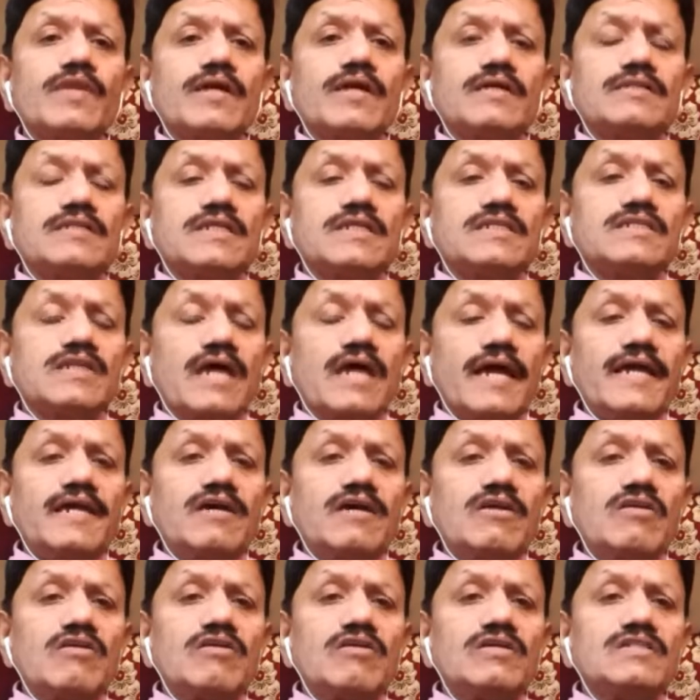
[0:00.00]
the
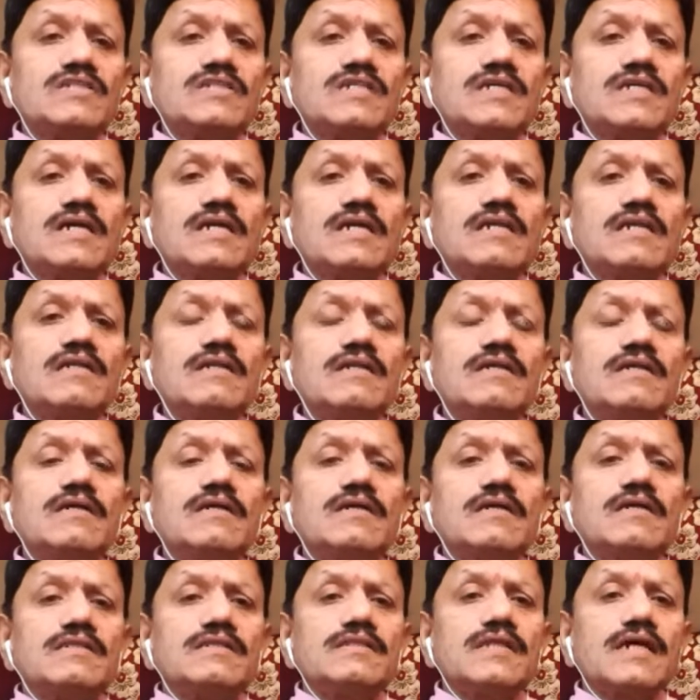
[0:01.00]
psychological,
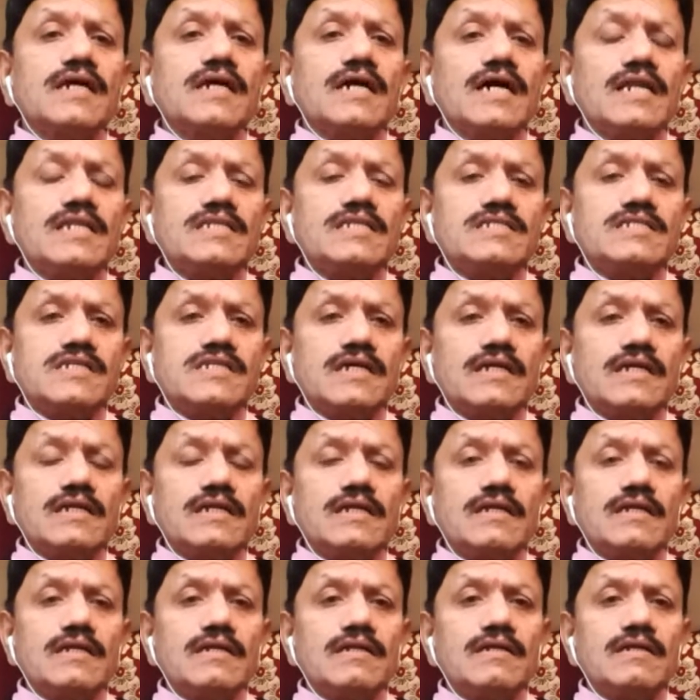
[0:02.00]
the
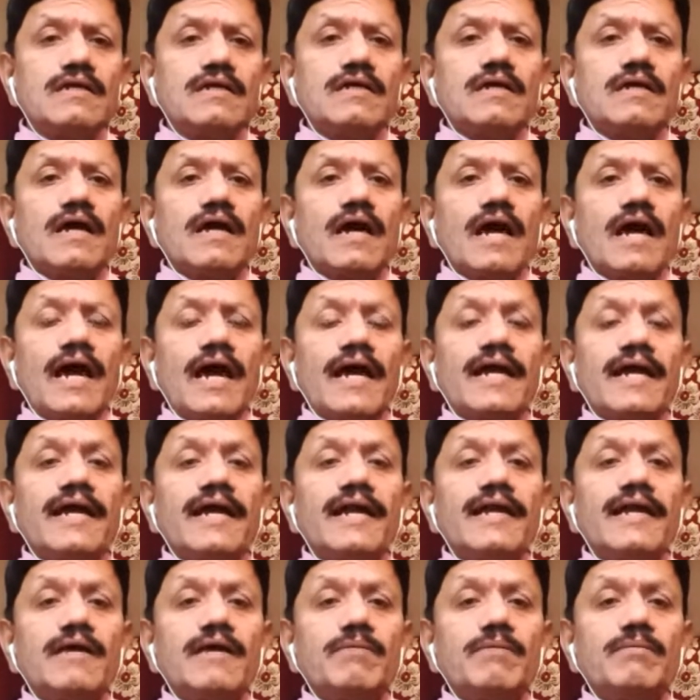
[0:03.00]
cultural,
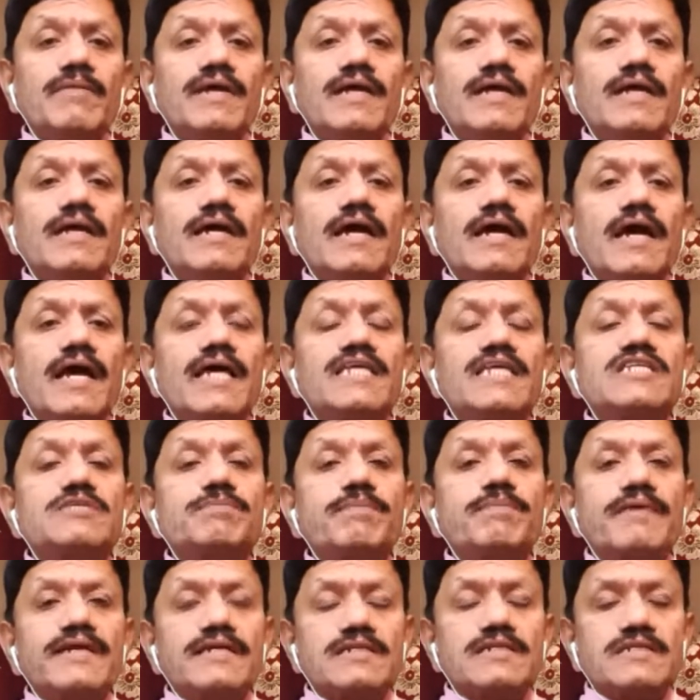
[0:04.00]
academic
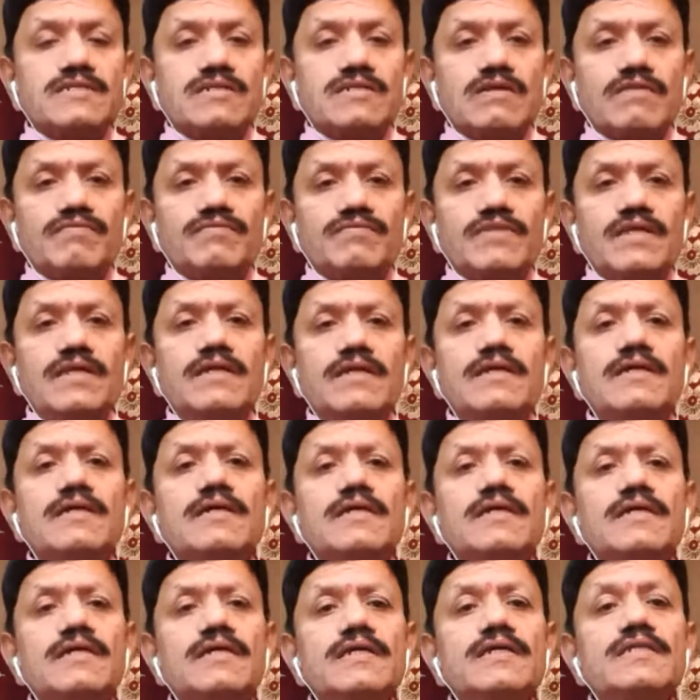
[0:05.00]
aspects of the
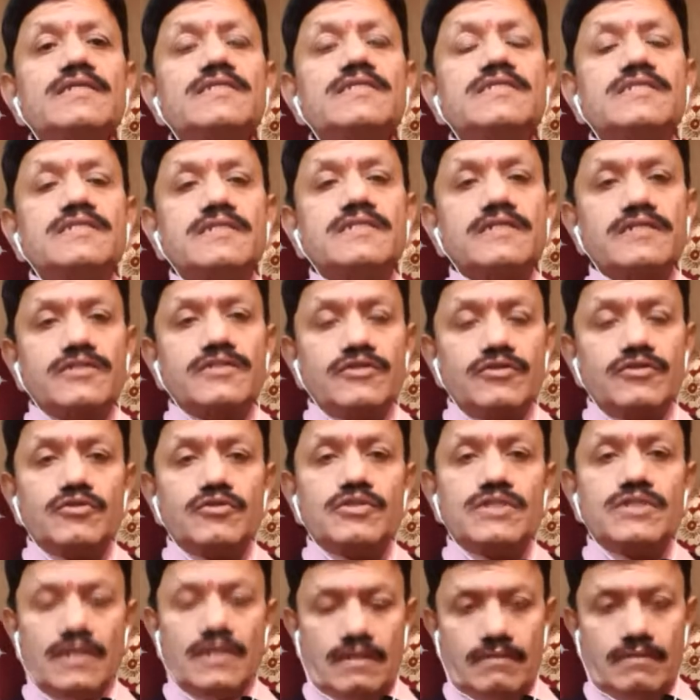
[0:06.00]

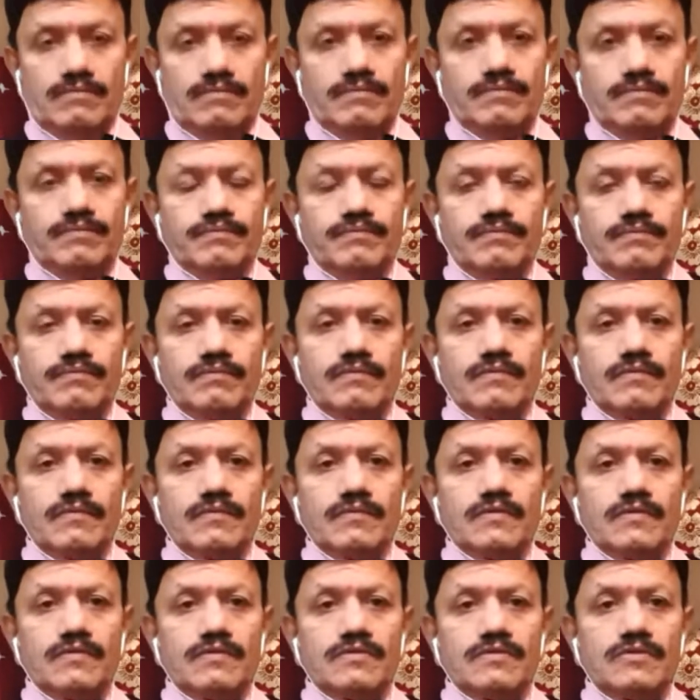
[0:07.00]
institution.
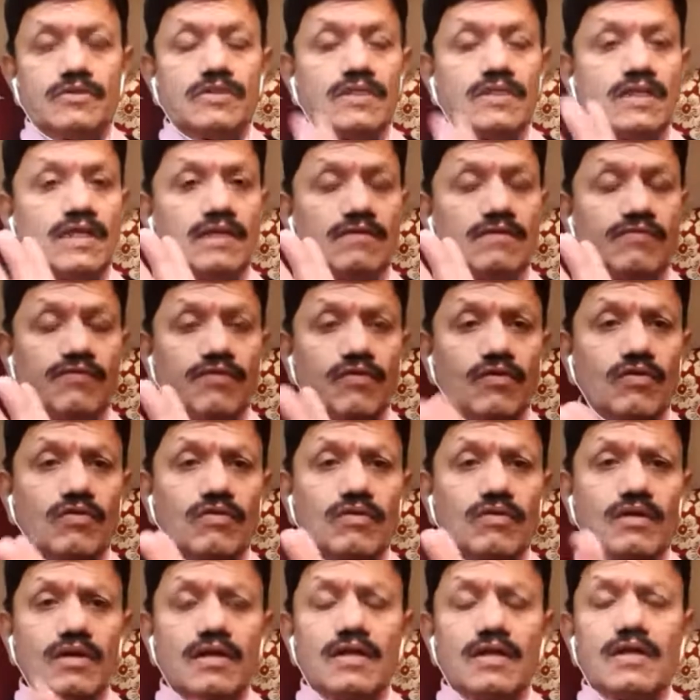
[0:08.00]
So there are
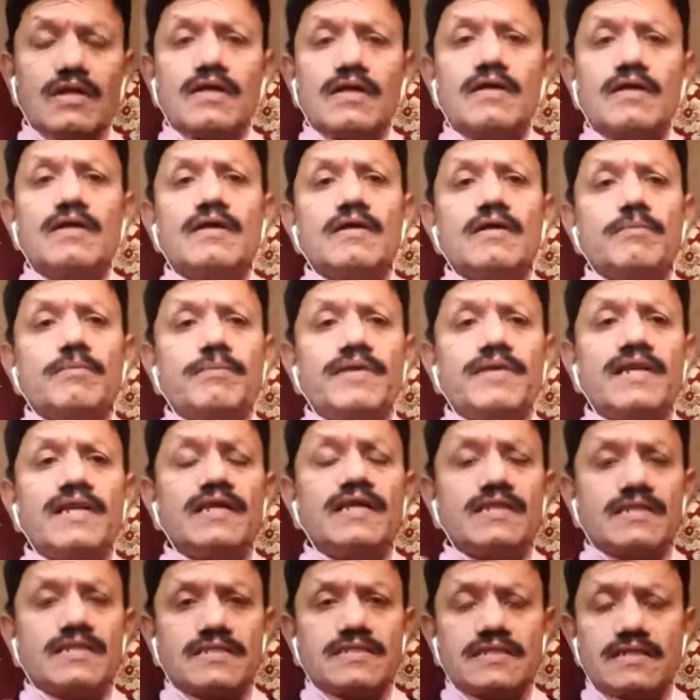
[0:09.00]
four
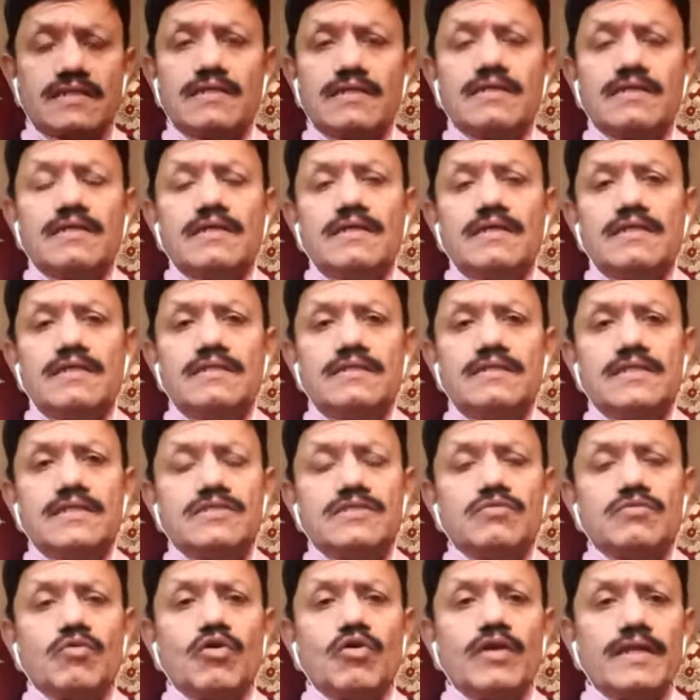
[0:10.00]
pillars in
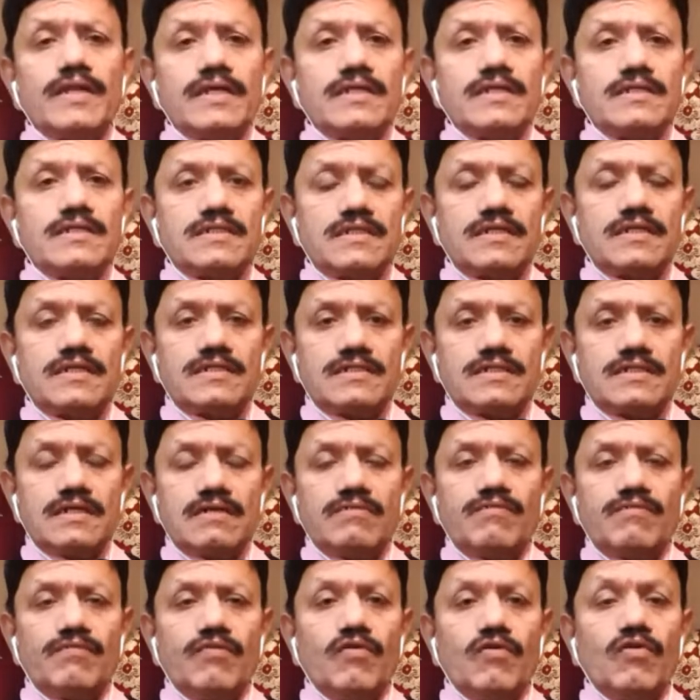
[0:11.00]
this
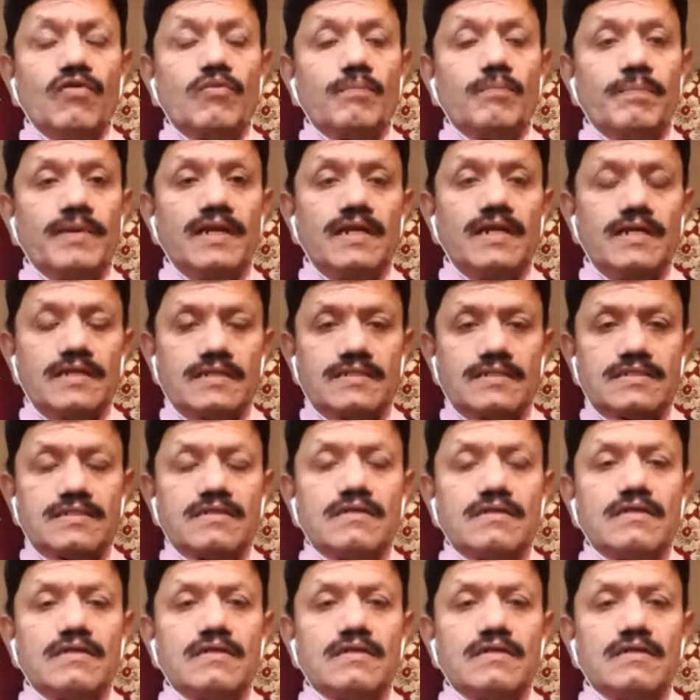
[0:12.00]
orientation. Four pillars.